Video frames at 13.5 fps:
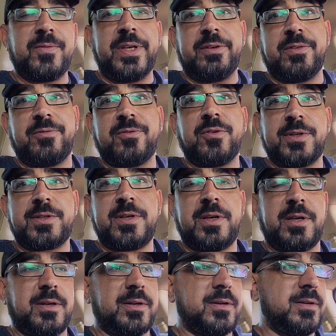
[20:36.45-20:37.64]
even
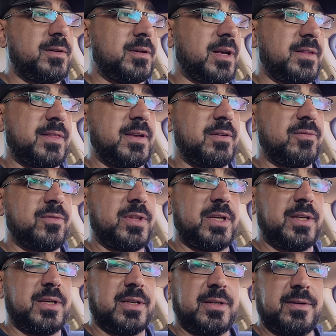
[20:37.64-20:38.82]
$14, I think, for
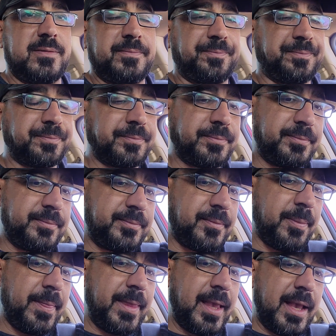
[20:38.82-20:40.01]
the
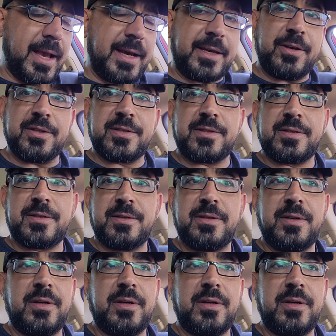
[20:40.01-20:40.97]
Ecus.